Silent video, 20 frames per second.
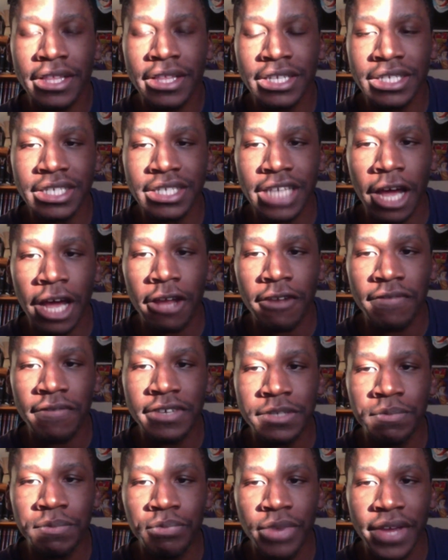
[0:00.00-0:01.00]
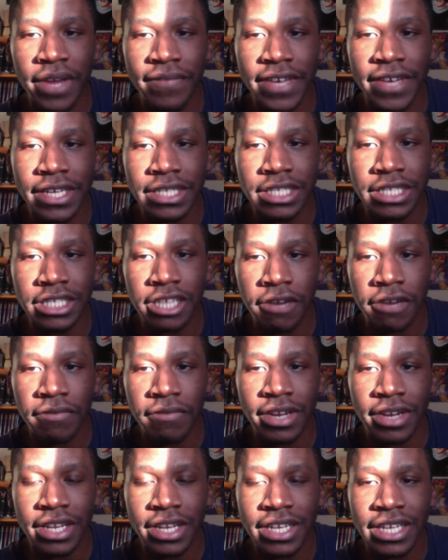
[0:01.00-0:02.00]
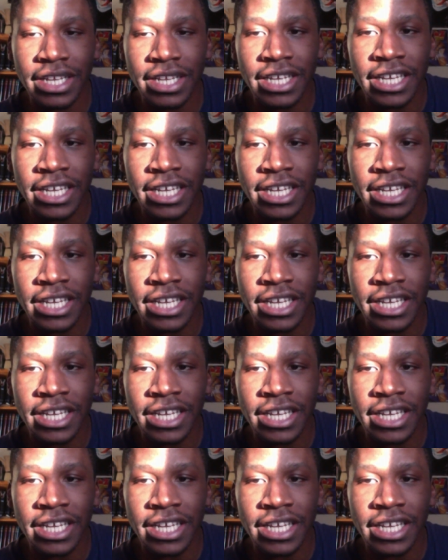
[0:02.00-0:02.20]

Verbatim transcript: The sound of his breathing is different.